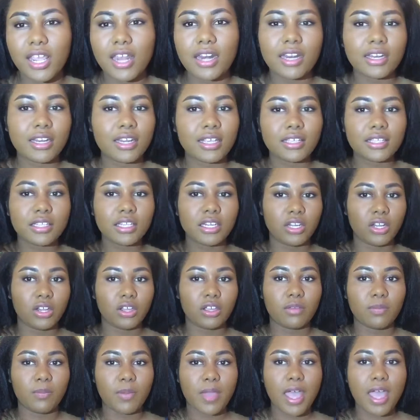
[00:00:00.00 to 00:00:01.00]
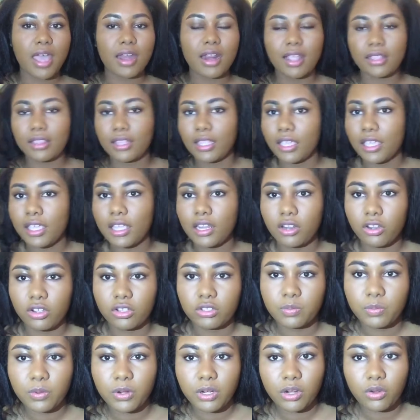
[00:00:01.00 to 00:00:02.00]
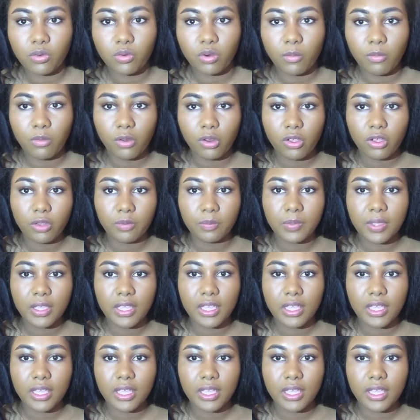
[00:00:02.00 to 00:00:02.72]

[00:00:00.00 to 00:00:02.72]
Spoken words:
And it doesn't look bad. I think it looks pretty normal on